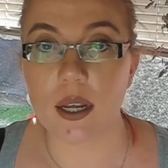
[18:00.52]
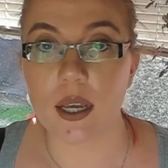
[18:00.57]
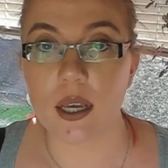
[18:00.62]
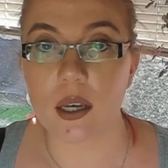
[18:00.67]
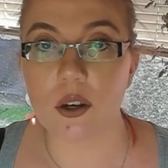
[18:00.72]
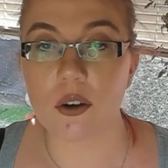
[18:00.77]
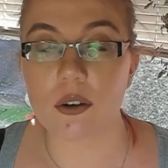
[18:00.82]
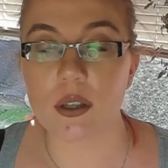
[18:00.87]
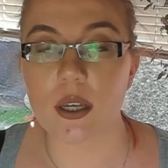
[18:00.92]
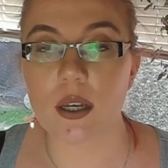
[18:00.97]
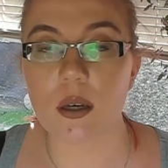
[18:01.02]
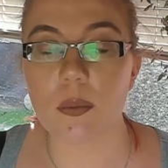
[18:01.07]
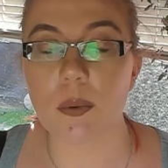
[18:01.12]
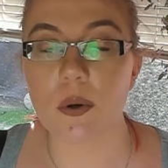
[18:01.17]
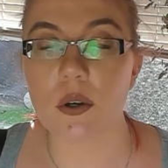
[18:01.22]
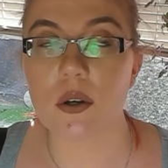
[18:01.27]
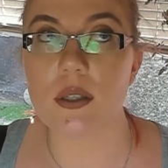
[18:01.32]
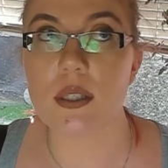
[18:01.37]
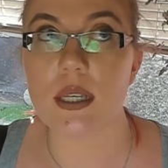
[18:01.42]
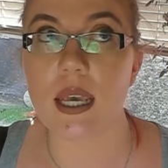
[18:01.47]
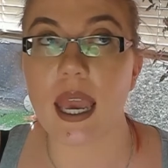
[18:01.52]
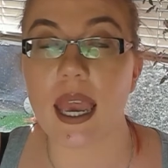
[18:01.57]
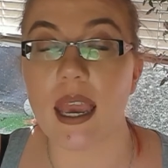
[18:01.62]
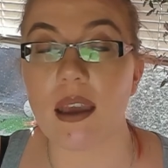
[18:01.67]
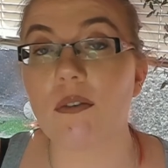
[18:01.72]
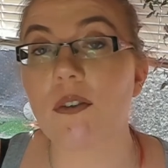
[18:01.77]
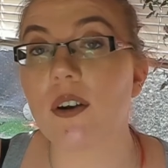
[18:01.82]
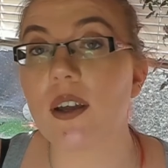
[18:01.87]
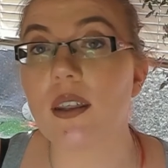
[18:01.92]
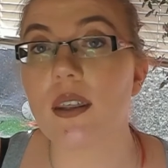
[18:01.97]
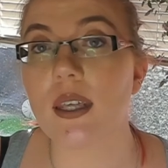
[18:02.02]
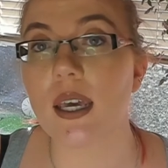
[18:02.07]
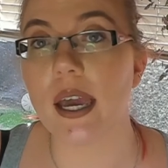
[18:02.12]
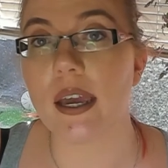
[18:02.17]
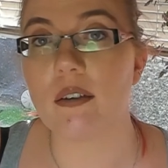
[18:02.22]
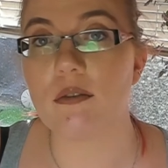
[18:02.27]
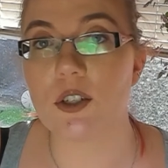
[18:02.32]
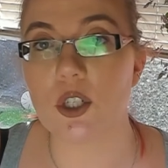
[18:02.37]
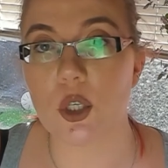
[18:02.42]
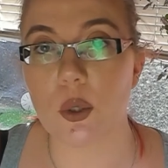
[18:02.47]
acrylic because everything
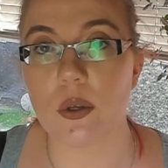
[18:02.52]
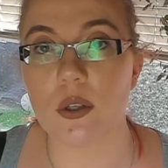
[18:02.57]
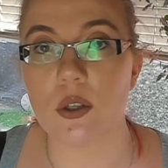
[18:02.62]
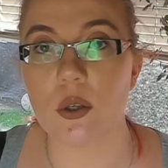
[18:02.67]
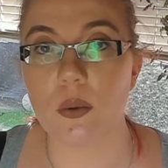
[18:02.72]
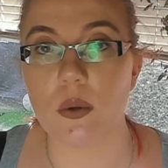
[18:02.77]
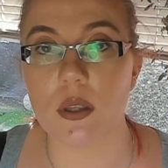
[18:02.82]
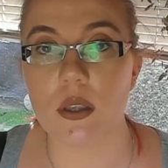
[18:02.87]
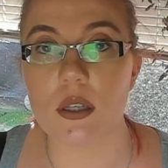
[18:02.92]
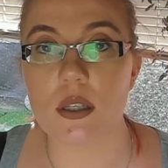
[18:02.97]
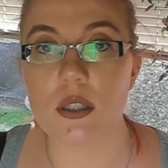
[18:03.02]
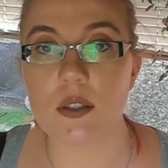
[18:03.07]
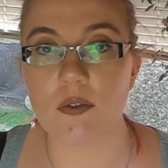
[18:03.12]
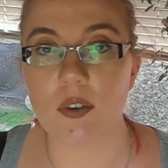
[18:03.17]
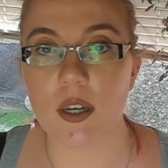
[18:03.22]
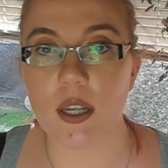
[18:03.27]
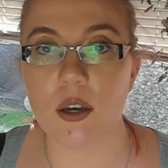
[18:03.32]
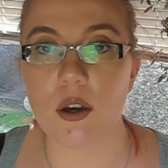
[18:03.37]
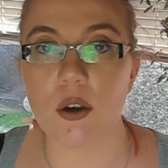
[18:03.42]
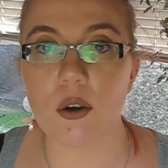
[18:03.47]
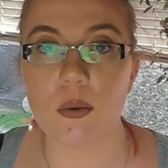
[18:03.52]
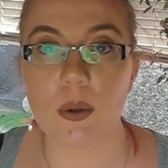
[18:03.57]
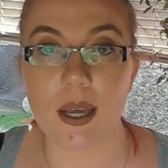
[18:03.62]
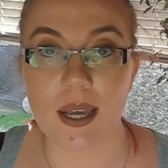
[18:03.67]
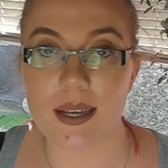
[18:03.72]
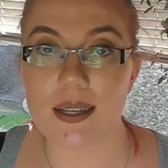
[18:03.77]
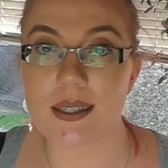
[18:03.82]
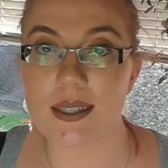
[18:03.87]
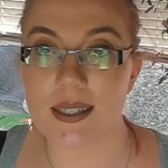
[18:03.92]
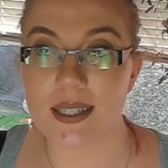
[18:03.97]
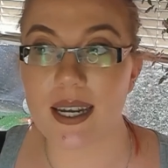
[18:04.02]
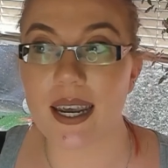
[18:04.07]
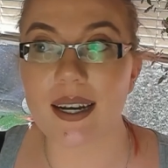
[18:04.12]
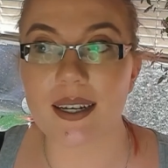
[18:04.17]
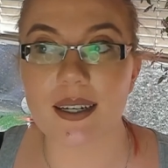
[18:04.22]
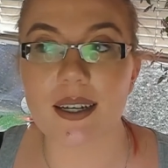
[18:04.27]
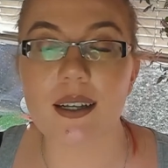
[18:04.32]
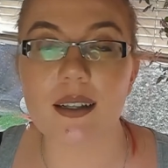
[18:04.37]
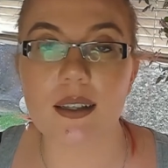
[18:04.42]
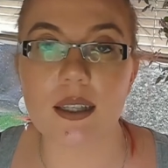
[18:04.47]
I've shown you in this video is
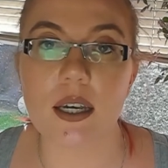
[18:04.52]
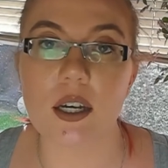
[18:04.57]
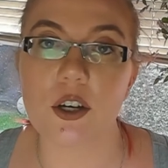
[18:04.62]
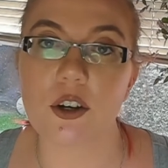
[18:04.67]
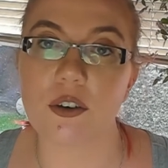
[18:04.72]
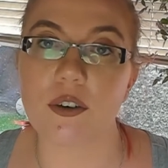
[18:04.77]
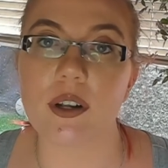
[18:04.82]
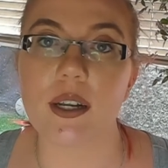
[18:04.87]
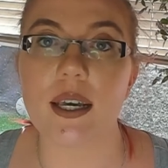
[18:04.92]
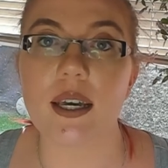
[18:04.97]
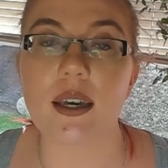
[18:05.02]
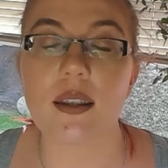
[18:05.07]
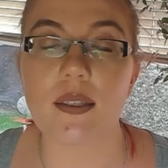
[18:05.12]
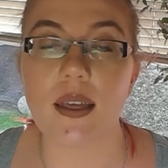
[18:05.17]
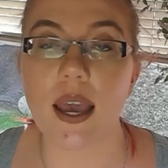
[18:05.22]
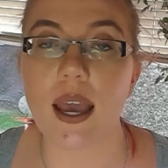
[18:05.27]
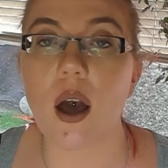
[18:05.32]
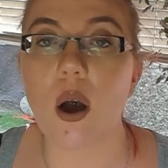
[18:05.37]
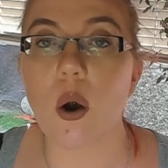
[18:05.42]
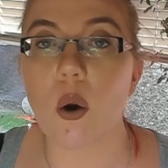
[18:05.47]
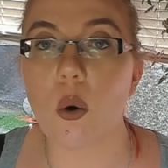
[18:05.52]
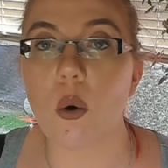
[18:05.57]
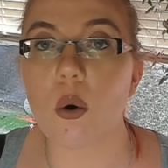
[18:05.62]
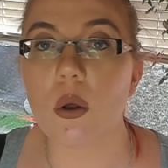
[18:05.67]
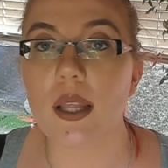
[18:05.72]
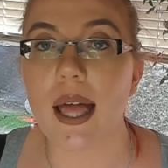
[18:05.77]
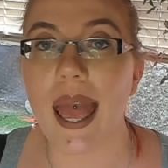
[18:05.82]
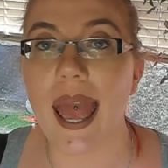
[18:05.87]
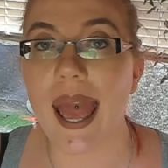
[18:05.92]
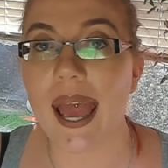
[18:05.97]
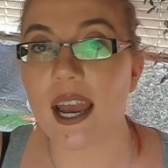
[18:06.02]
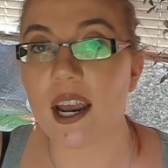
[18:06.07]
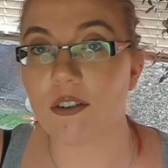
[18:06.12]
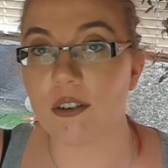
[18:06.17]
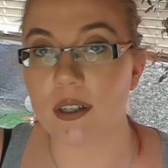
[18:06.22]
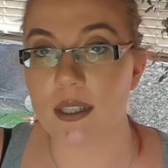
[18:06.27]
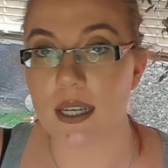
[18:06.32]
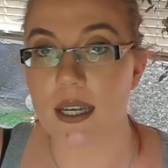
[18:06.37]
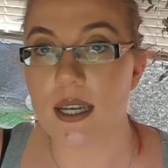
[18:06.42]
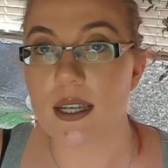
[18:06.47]
technically acrylic. They are all
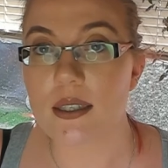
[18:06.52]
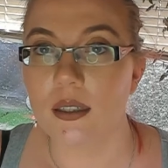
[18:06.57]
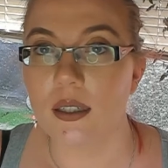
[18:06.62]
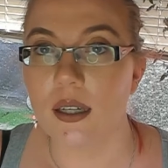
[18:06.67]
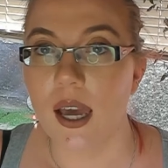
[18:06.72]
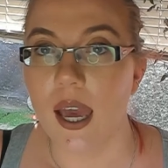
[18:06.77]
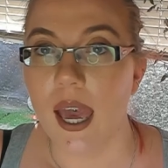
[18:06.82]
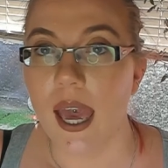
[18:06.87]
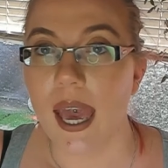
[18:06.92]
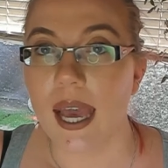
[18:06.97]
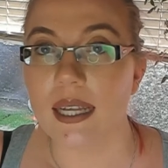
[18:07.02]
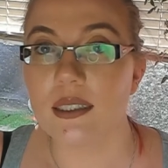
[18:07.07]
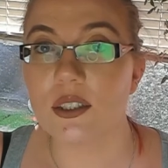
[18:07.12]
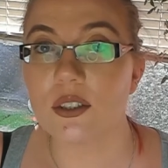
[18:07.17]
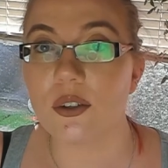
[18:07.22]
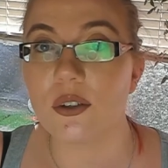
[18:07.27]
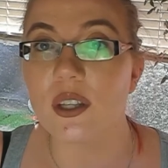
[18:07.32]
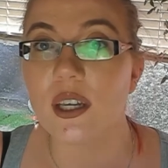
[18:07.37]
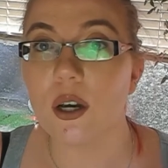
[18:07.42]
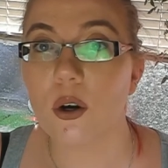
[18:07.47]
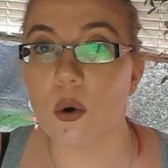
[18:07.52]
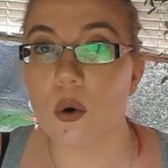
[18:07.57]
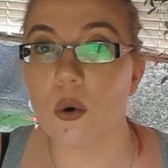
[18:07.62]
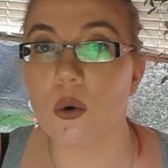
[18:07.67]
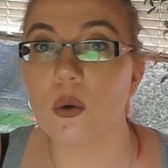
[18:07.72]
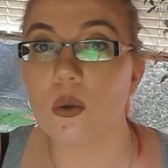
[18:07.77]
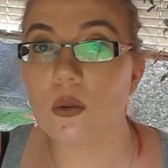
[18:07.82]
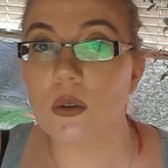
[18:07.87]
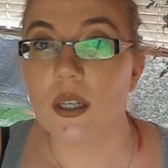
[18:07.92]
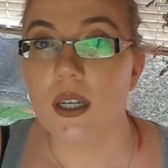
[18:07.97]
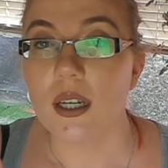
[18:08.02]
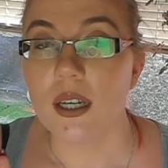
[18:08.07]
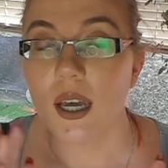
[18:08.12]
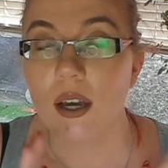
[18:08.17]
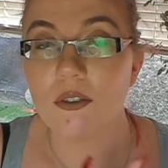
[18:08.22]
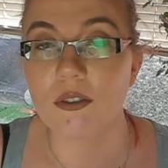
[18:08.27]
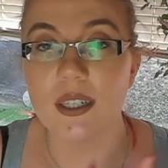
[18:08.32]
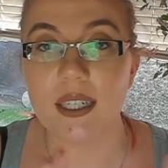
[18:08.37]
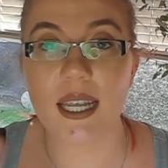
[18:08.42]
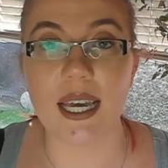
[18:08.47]
acrylics, and so they're all
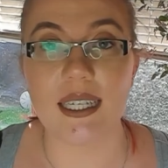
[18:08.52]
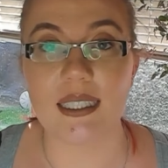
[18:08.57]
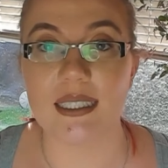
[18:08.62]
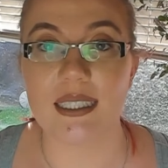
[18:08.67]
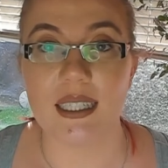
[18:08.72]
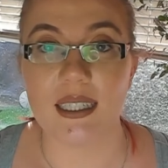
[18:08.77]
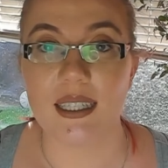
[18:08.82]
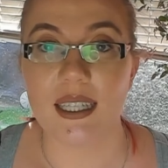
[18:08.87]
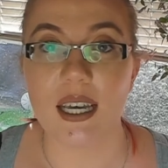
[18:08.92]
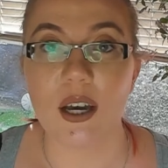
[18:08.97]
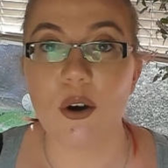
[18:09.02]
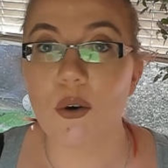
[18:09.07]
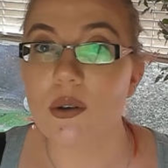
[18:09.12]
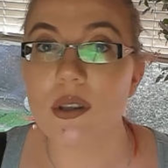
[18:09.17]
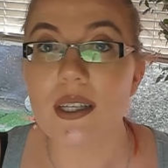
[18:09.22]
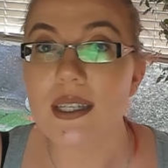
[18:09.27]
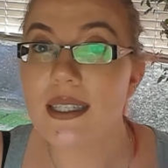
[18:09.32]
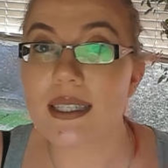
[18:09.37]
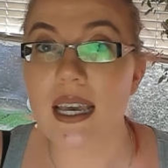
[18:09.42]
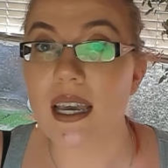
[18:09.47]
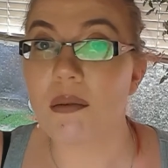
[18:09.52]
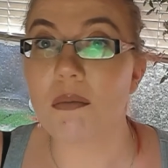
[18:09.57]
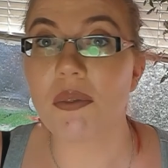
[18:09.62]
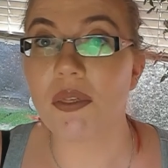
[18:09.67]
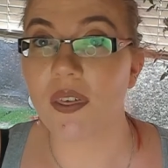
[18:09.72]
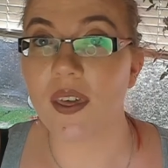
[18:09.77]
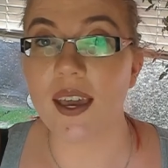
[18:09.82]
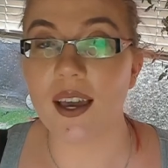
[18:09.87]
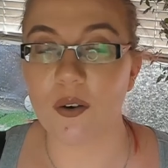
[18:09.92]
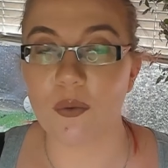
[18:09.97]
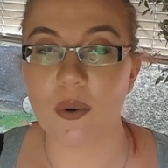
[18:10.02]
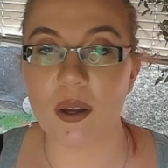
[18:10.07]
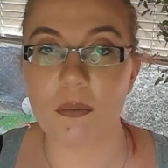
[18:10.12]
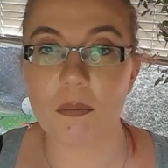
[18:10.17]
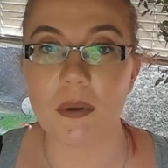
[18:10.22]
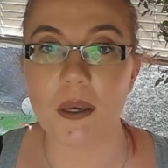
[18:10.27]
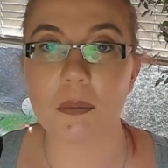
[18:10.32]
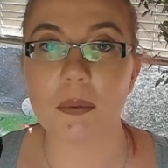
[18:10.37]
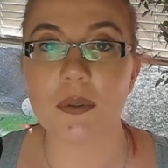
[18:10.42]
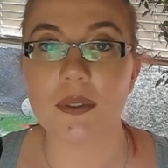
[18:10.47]
related. They're all the same thing. When
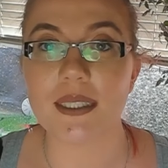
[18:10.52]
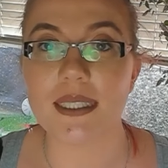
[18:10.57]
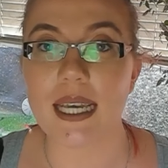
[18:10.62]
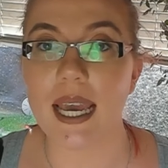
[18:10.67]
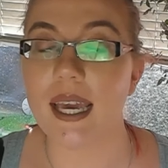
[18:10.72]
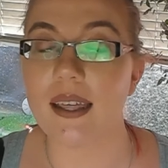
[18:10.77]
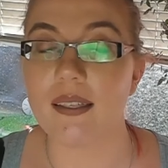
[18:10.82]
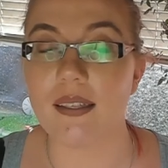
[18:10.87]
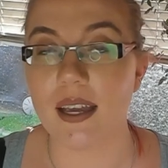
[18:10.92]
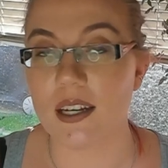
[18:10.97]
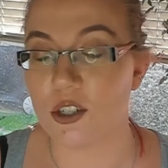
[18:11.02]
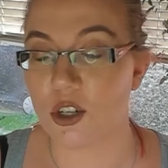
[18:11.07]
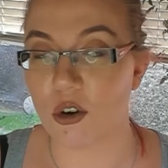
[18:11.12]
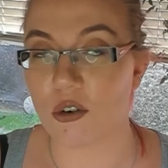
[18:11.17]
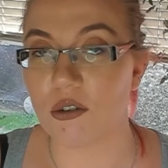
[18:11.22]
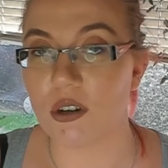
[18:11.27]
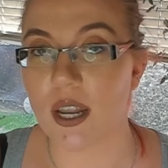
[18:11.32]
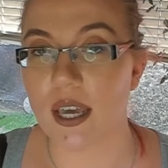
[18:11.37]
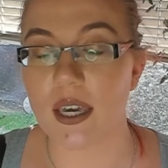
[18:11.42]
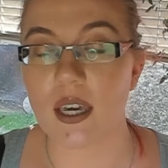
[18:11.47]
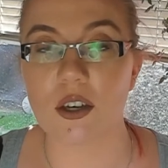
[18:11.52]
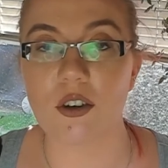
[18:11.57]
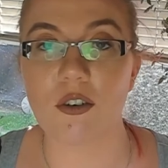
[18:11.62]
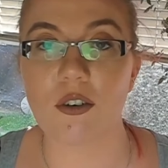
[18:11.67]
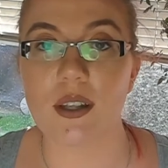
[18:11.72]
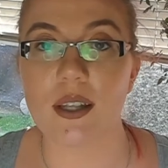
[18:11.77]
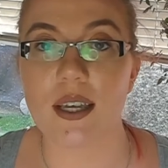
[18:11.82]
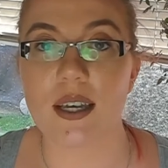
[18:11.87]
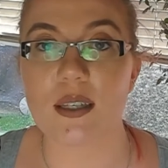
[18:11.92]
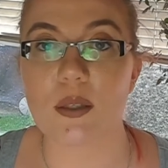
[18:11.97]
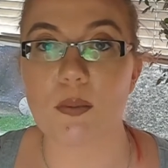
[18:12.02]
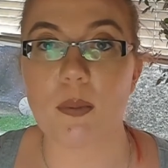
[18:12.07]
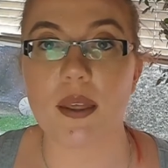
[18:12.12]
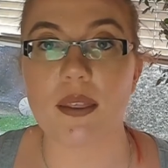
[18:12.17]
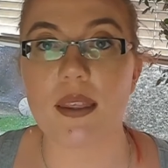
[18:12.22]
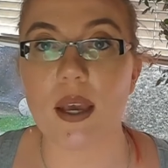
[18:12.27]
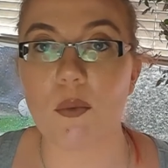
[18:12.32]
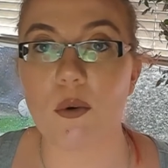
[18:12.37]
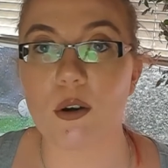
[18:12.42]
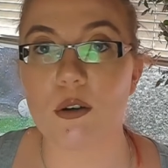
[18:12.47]
people say they don't like acrylics but
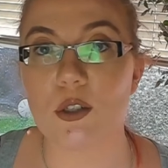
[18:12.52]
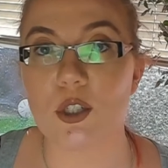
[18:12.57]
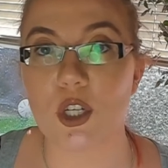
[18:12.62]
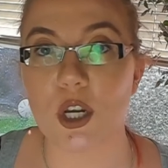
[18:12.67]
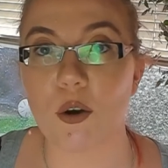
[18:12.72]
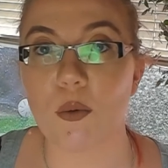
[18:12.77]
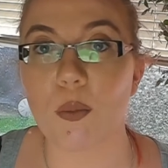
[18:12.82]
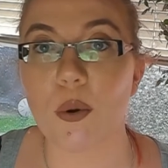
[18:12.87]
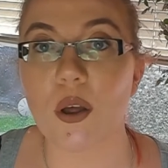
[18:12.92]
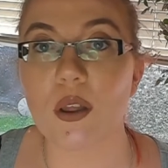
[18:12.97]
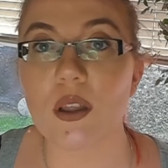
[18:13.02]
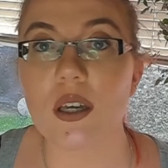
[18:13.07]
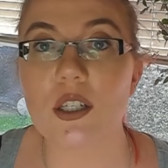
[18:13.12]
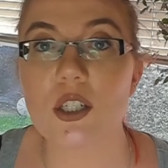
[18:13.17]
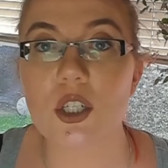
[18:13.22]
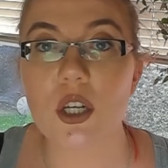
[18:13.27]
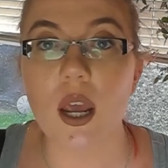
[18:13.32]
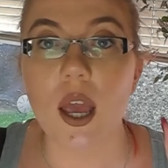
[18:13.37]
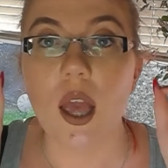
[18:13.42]
they want gel polish,